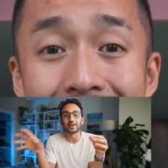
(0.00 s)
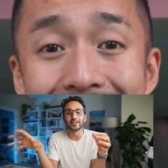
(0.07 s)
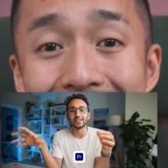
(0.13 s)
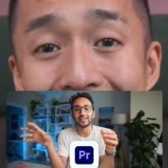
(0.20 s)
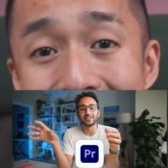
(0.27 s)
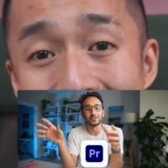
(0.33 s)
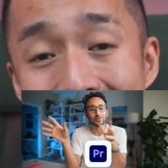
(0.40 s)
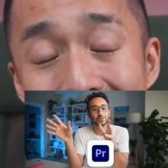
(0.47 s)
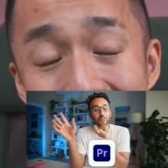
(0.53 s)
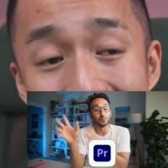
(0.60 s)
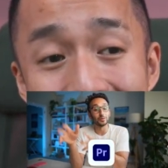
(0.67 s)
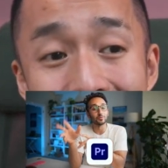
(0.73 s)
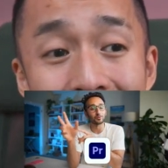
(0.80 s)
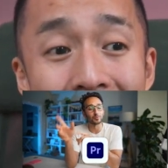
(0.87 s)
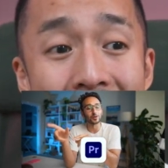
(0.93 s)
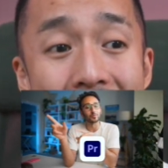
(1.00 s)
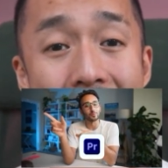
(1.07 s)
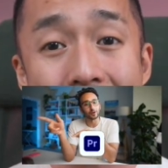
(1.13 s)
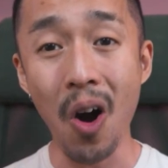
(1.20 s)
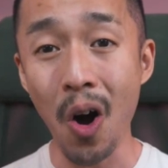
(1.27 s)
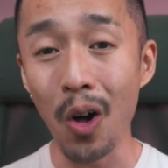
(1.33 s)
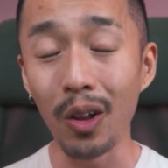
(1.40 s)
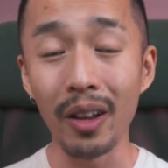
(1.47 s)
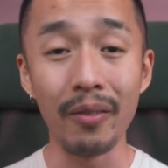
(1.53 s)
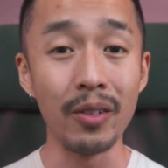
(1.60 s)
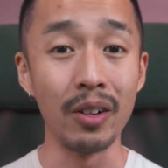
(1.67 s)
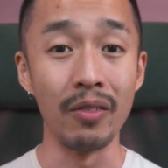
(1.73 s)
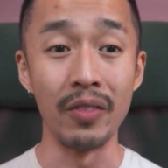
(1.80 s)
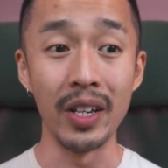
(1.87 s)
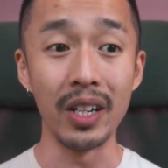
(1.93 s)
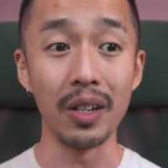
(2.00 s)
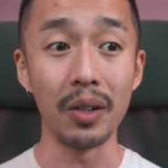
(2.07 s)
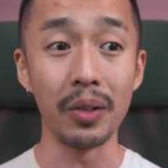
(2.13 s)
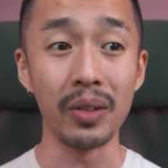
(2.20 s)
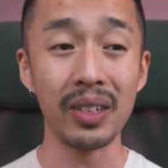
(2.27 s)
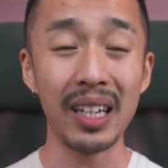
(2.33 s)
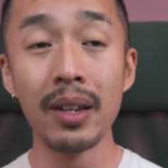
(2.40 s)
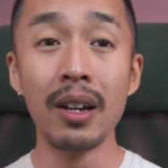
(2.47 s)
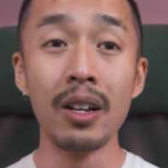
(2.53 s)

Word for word: to edit all of your videos.